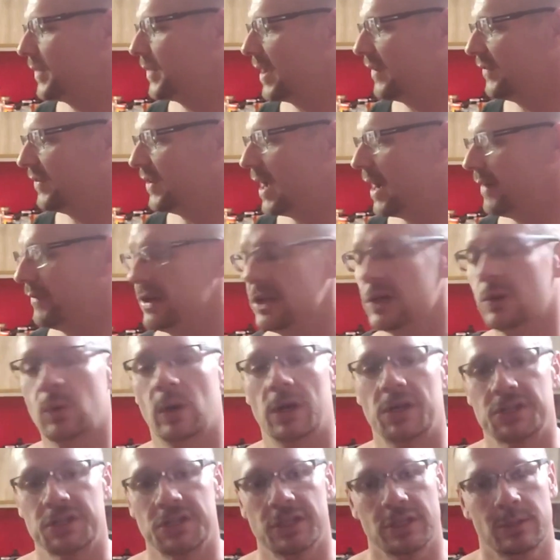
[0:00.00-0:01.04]
If you have any
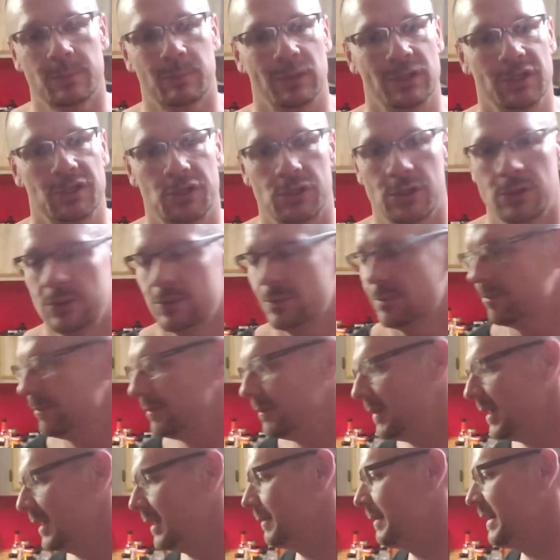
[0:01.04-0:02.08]
questions, please shoot
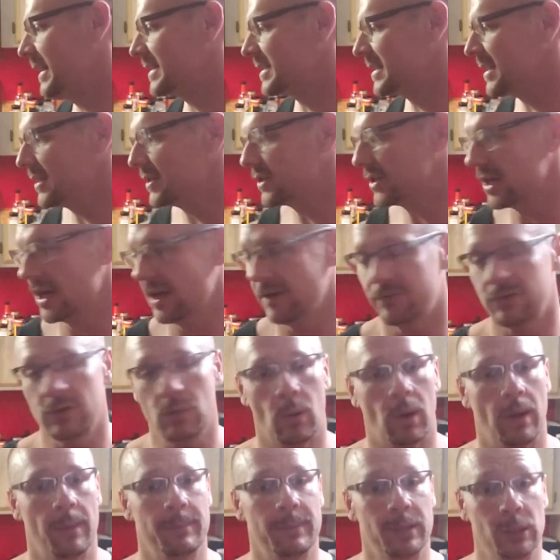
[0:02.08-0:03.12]
me a message. If you
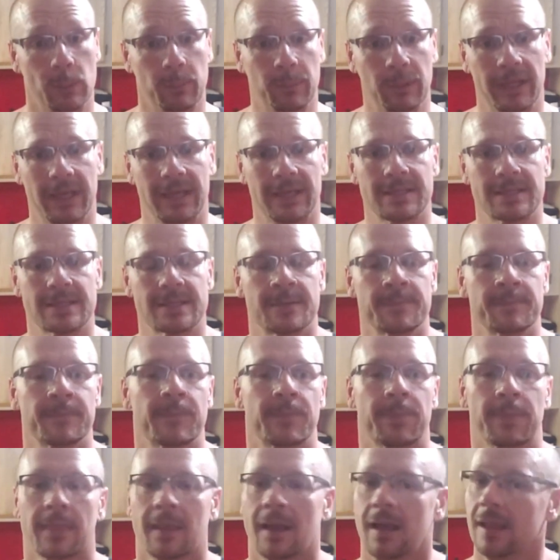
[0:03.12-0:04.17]
want meal plans,
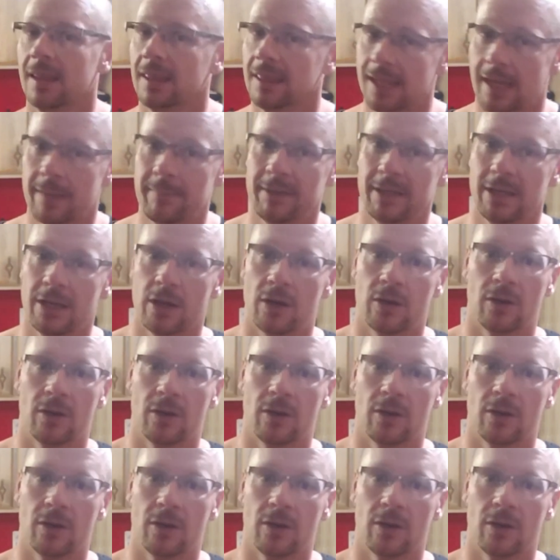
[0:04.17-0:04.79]
let me